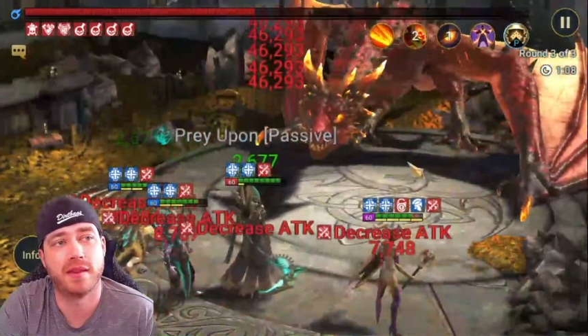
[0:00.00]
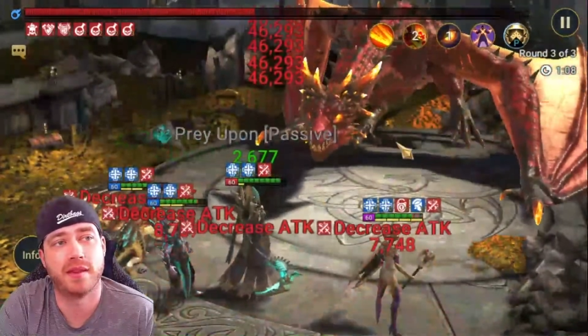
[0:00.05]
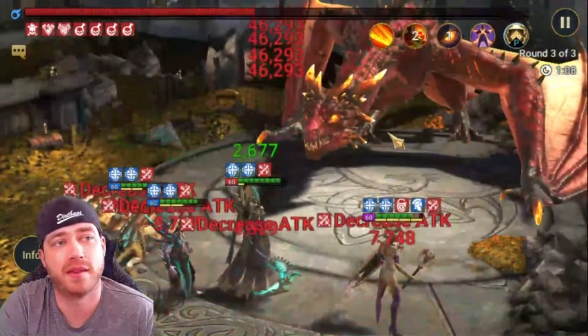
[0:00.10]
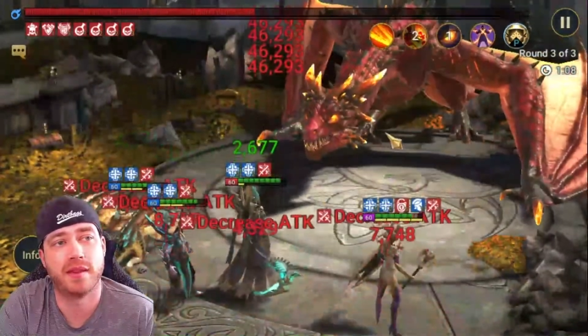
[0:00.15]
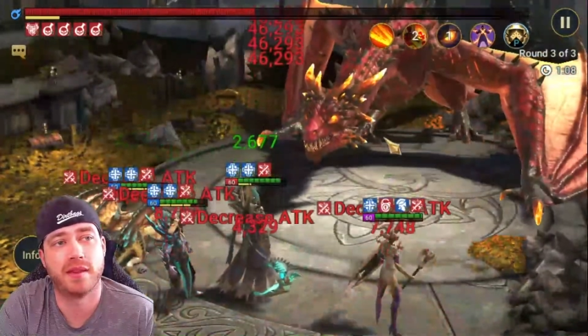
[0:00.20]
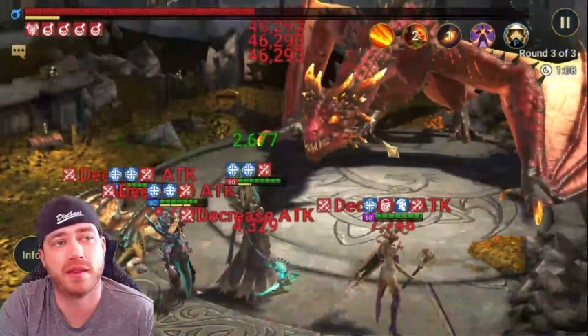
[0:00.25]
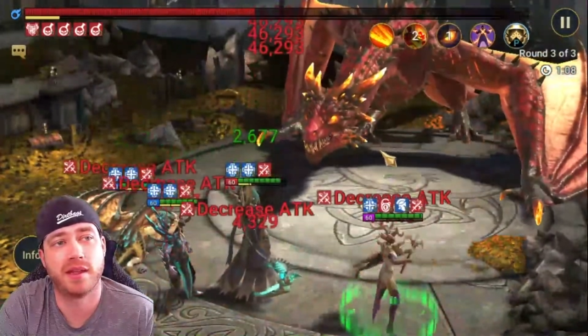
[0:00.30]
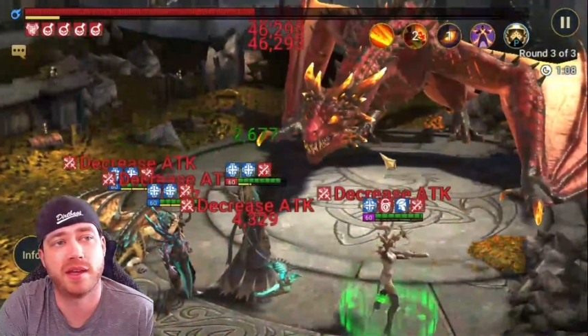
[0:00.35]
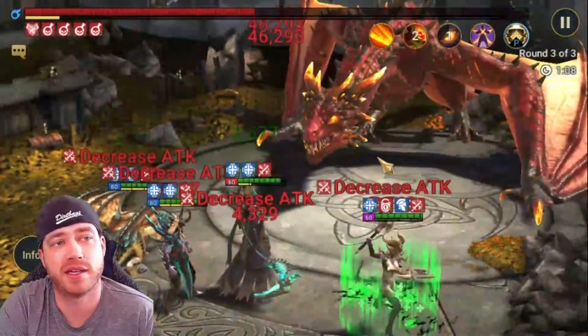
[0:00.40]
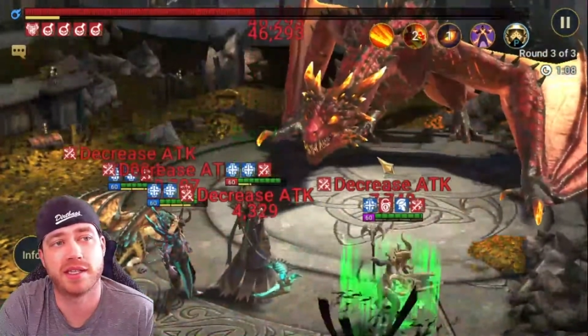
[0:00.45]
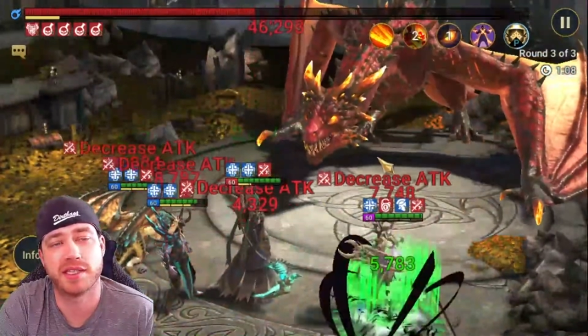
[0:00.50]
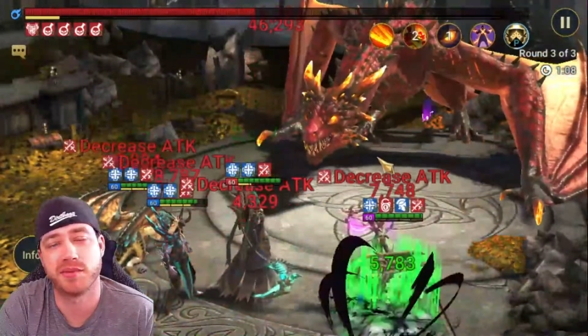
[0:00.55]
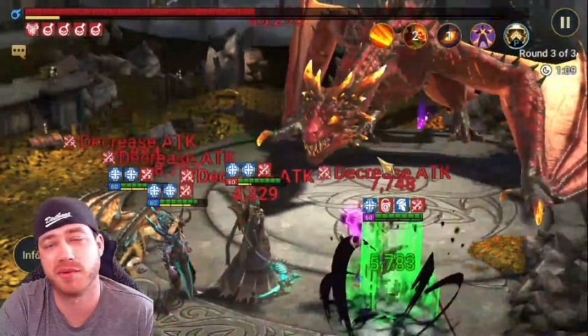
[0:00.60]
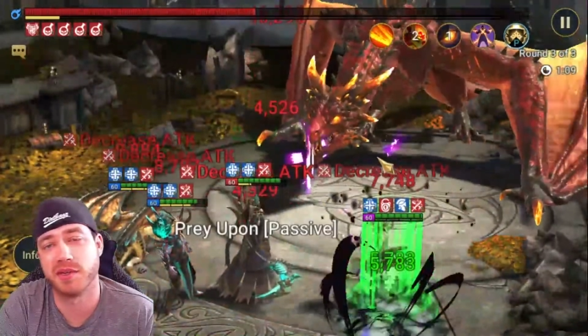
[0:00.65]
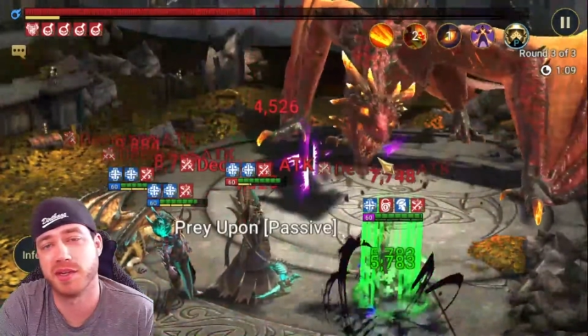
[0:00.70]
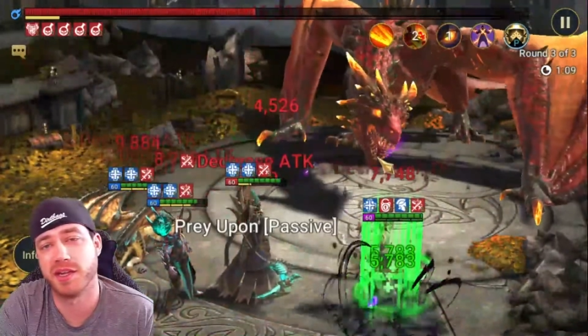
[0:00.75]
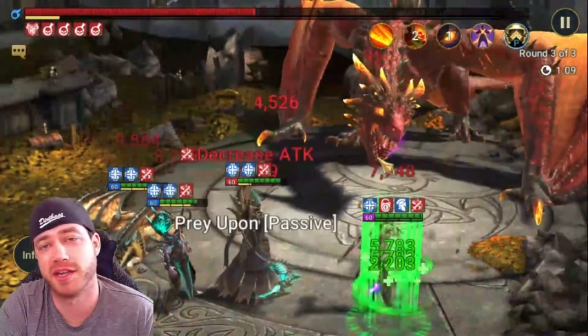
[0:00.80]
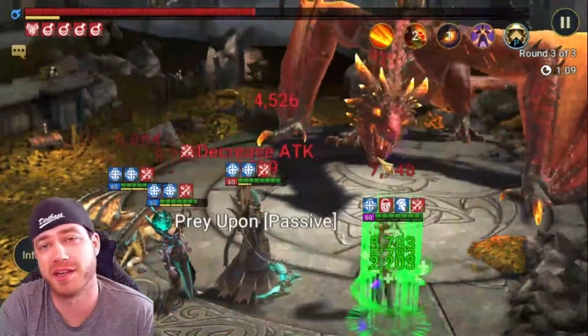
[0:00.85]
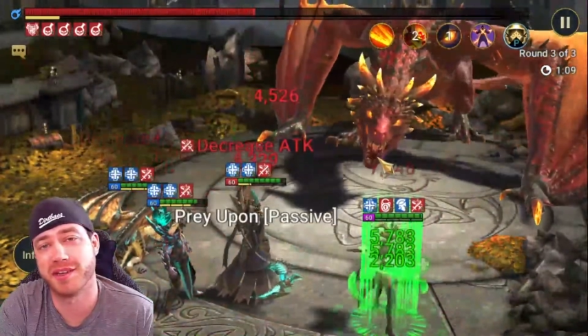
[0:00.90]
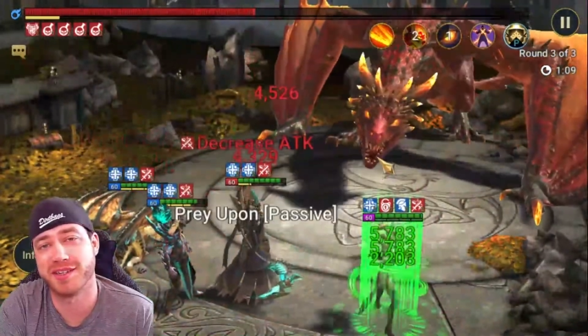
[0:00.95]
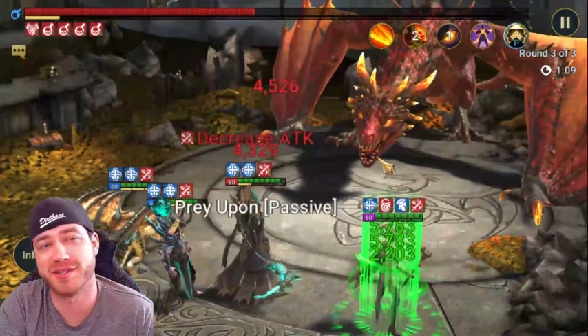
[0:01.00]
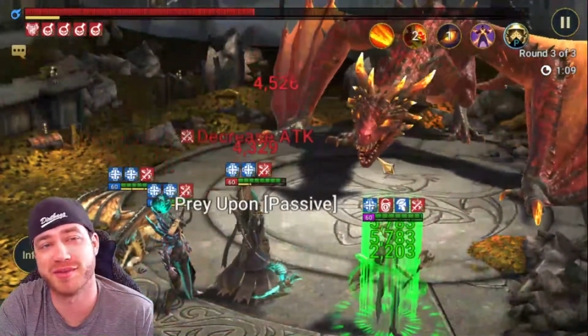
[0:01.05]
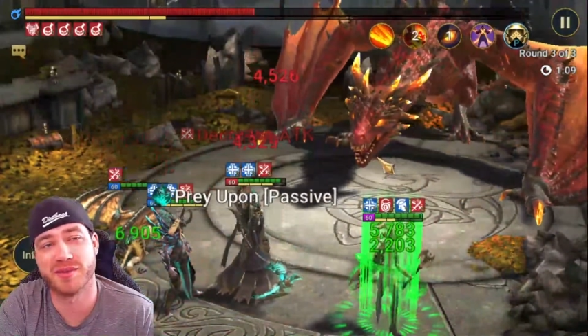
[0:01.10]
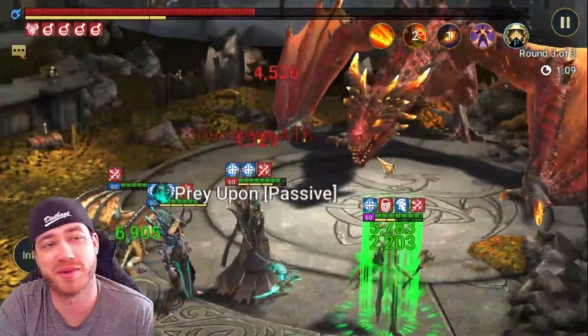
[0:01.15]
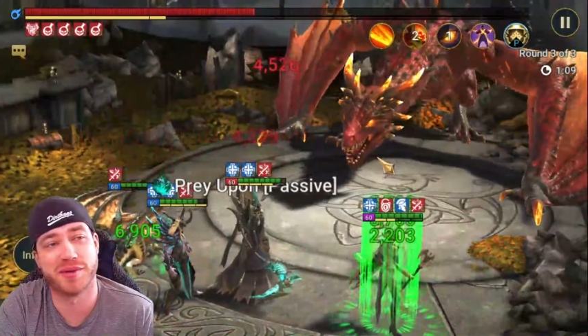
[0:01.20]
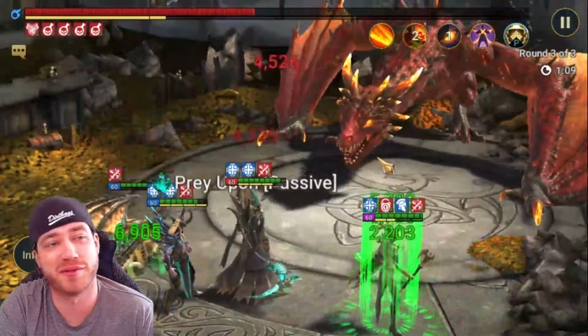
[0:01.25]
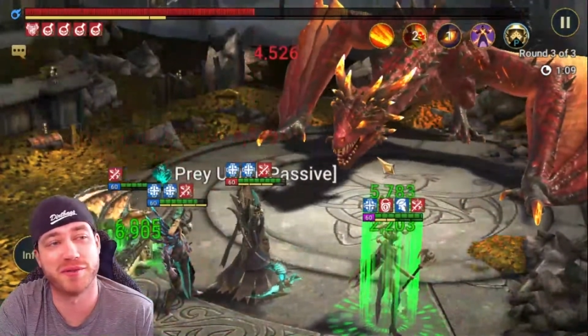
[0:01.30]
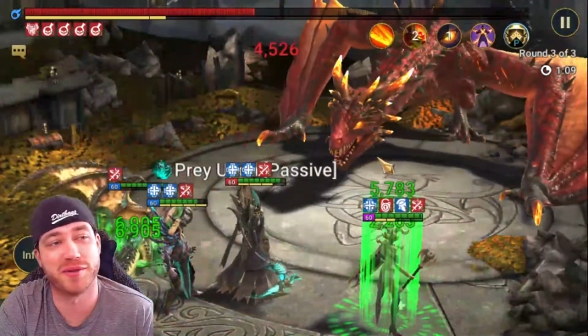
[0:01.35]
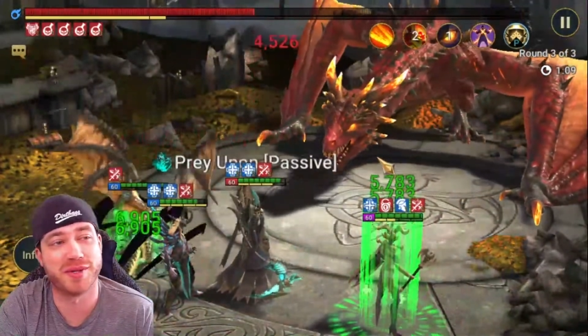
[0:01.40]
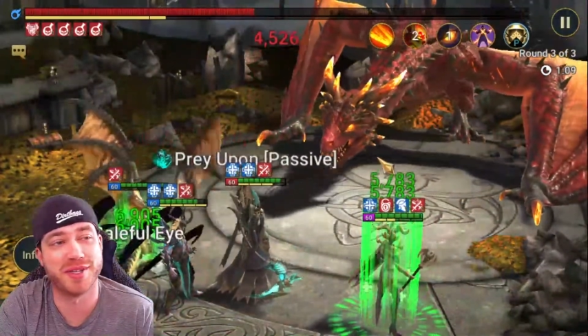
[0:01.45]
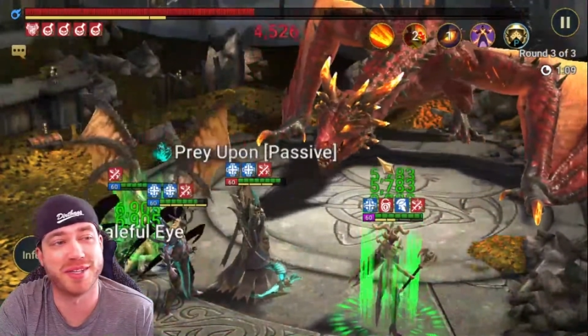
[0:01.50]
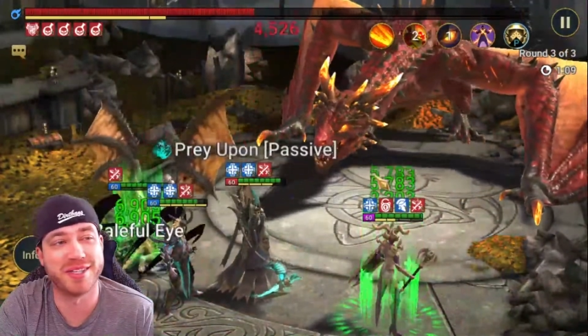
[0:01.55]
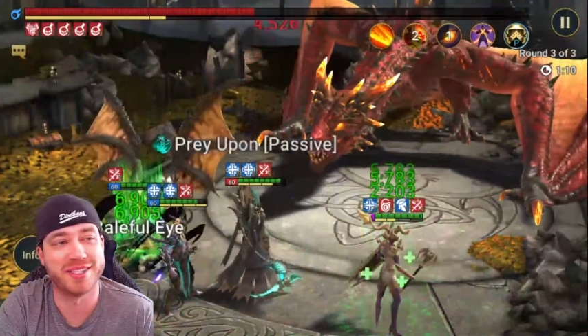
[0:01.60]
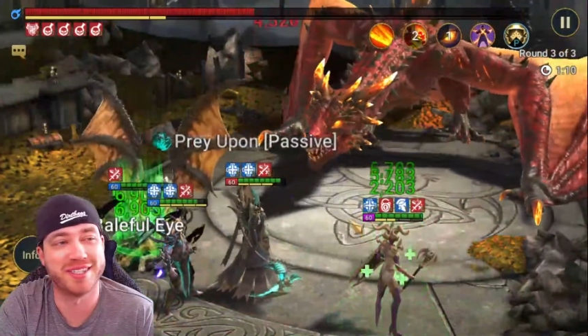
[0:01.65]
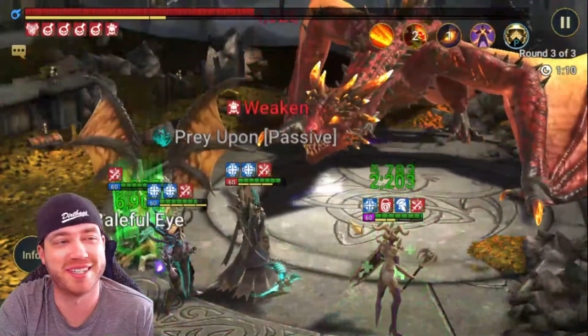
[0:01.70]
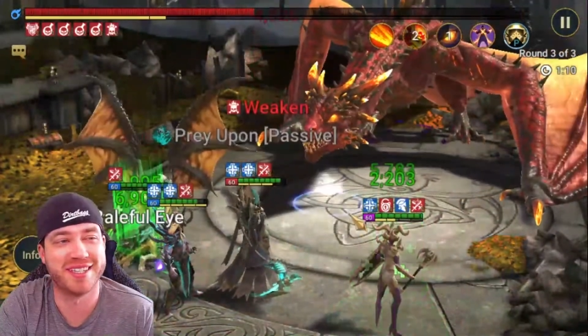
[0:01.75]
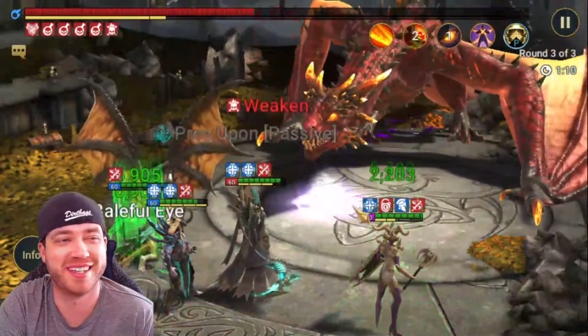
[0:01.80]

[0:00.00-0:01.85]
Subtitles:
Actually, we can't because we have no keys.